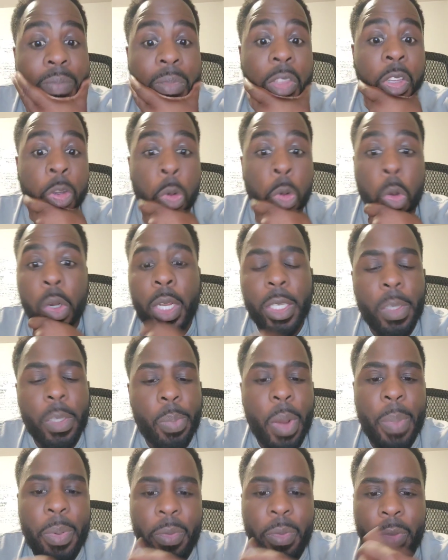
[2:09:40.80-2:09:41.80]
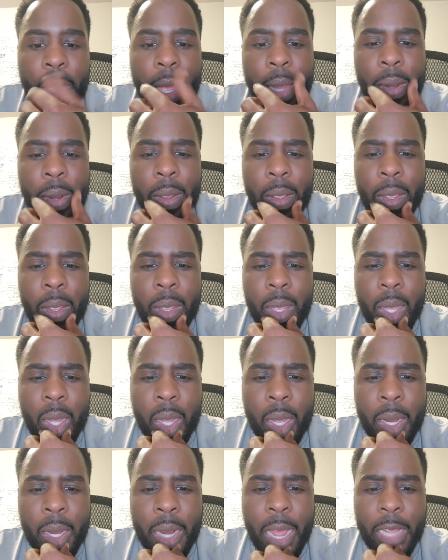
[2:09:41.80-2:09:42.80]
School doesn't prep you for that.
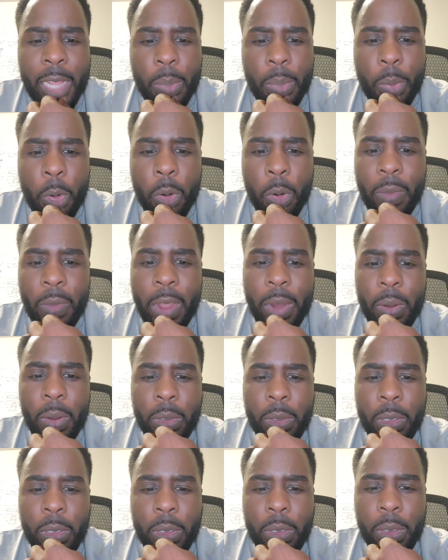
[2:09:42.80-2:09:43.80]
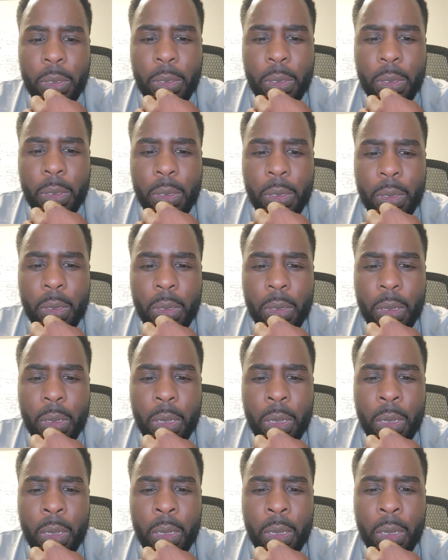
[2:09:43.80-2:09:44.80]
Not the Board Vitals.
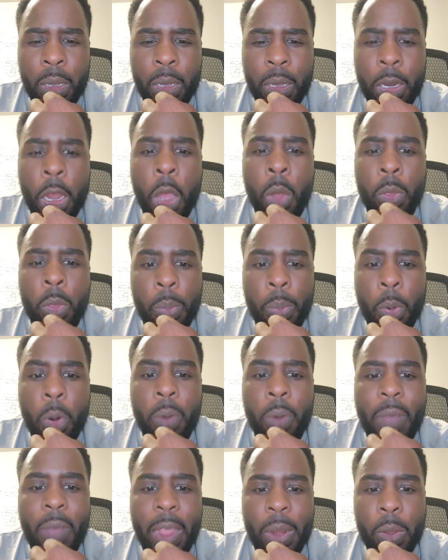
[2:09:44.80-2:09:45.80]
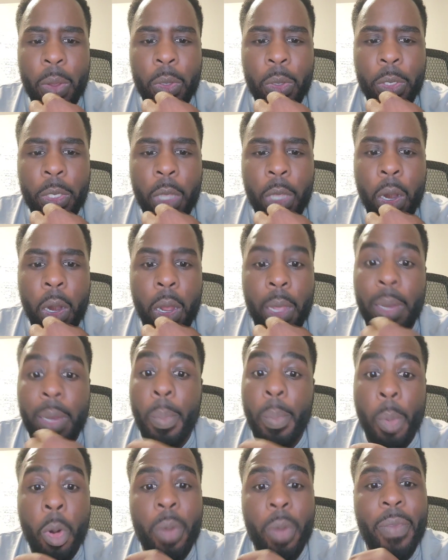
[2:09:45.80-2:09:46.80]
No, the Board Vitals are hard.
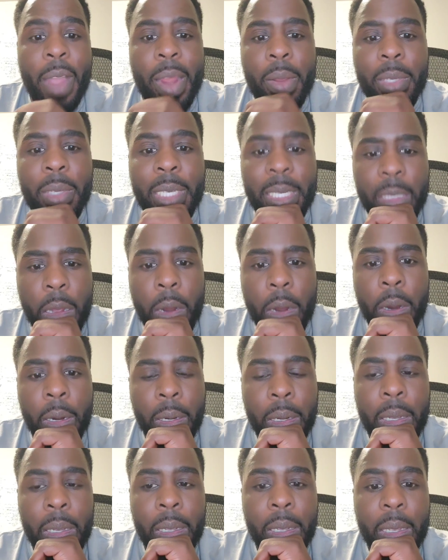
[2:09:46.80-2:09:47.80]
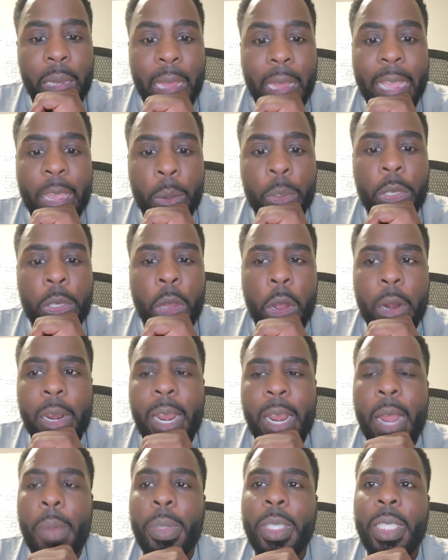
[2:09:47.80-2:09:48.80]
The Board Vitals is hard. Like, it was hard.
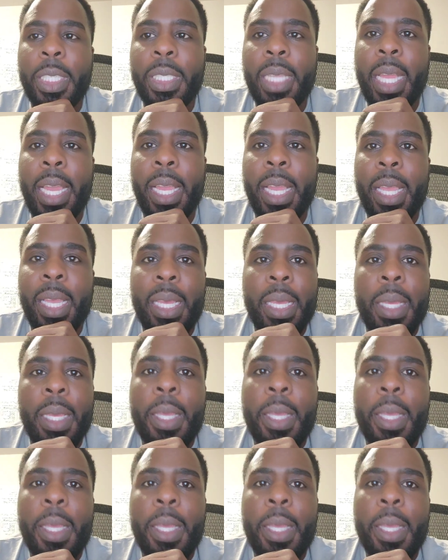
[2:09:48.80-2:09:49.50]
And I was just like,